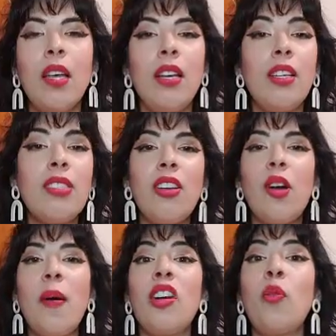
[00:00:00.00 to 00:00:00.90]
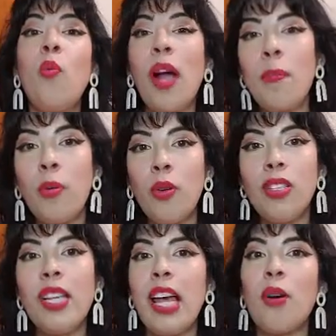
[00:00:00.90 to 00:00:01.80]
Now let's talk about our
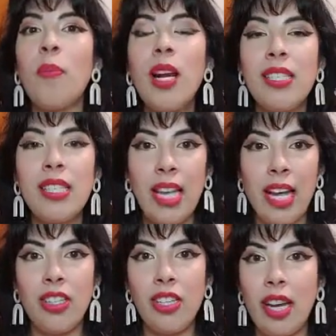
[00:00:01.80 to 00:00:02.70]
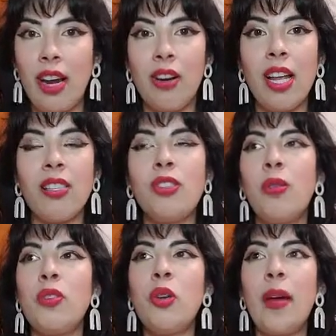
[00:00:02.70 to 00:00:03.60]
whiteboards and our presentation areas.
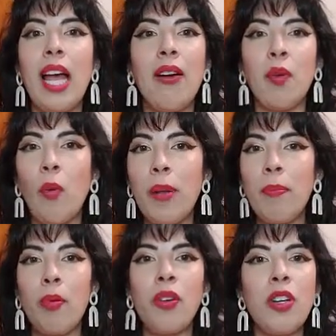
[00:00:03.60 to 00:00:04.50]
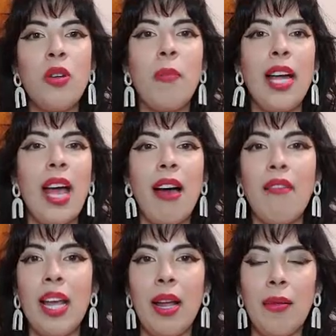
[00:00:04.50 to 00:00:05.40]
So you might have a whiteboard, you might have
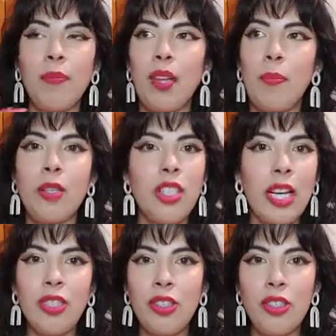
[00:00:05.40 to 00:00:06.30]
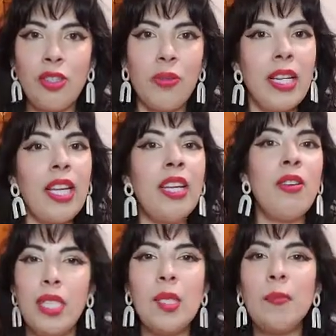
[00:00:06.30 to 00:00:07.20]
a projector screen,
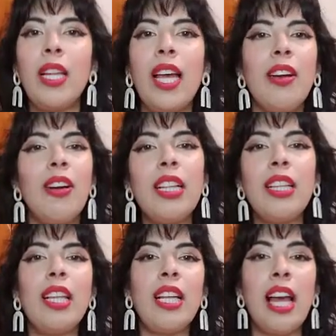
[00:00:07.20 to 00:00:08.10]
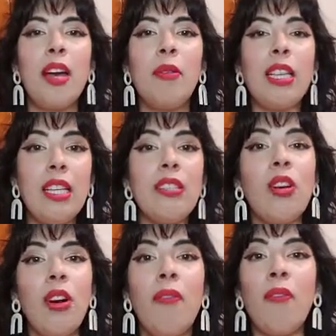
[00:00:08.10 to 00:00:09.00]
display, or anything like that, but these
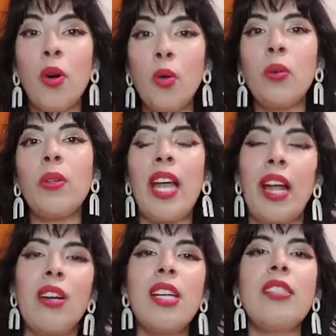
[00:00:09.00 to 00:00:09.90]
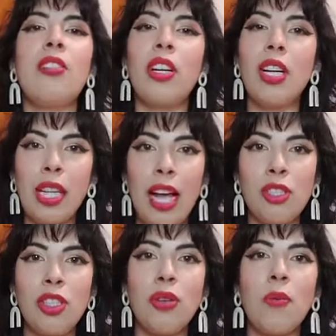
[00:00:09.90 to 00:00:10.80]
are focal areas in our
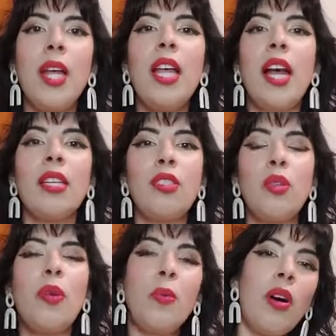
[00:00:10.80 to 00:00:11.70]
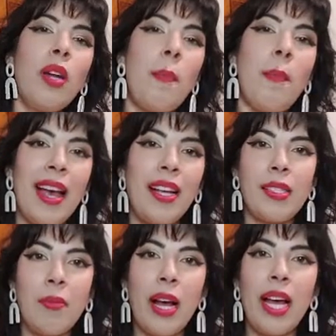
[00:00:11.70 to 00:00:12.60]
classroom. And so we want to
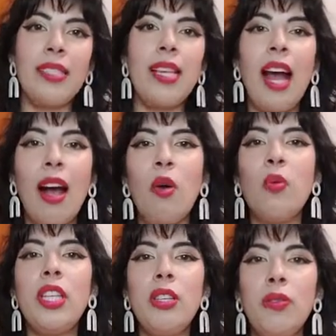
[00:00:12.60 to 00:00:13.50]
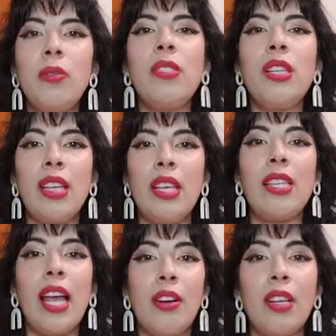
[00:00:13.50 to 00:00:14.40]
maximize how we use these
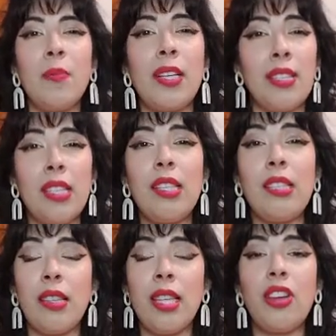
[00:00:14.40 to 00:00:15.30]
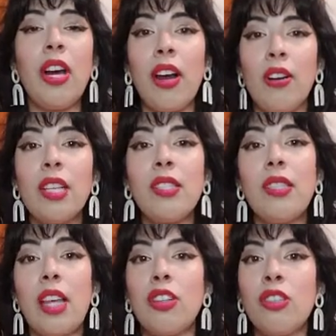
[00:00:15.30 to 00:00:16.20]
areas because these are areas
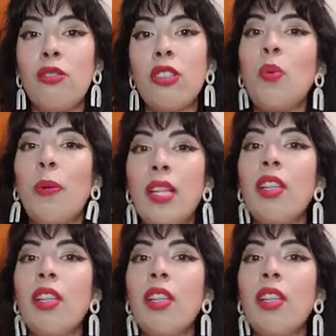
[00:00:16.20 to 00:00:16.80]
that our students will be